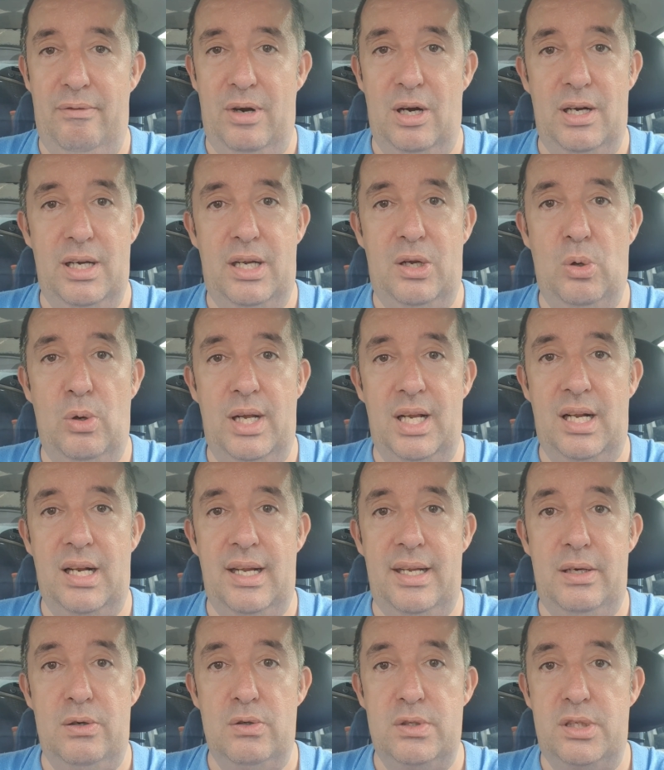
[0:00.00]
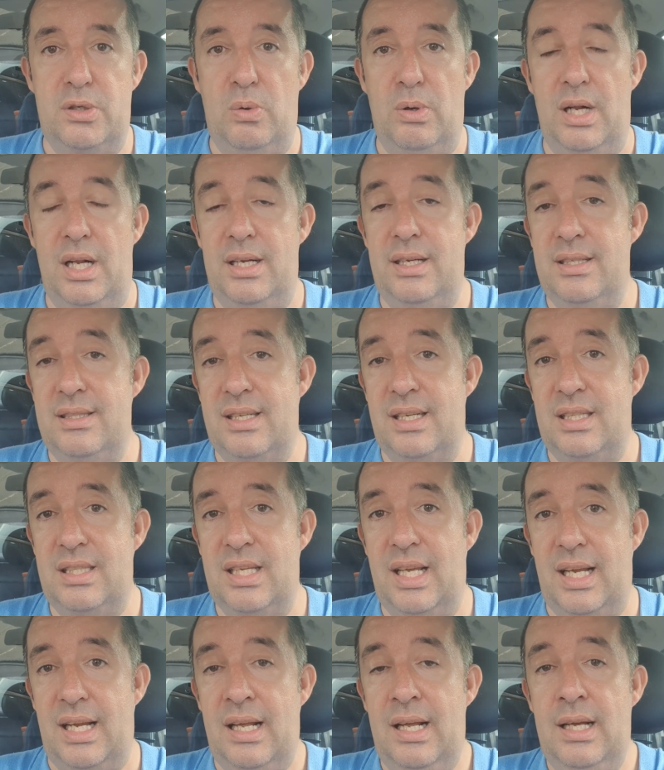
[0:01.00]
very quickly, or as quickly as they
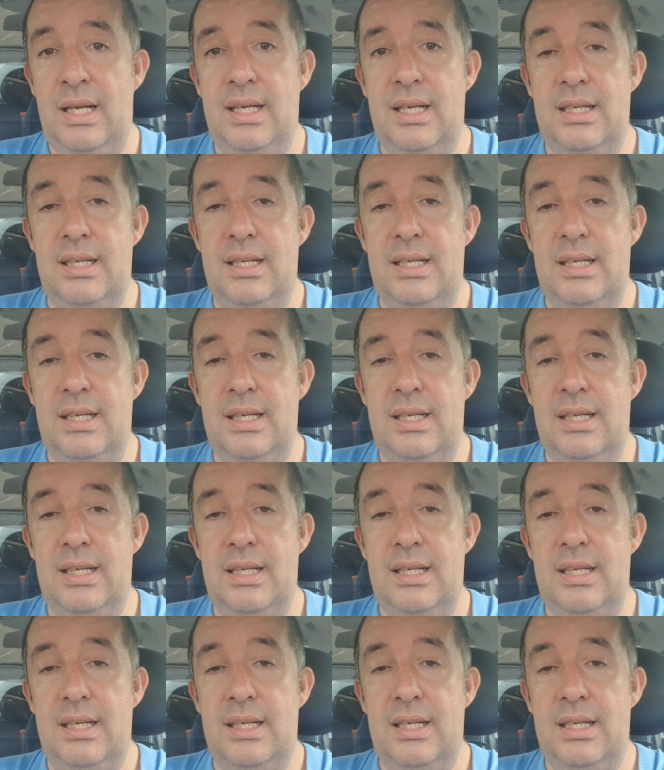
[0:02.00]
think.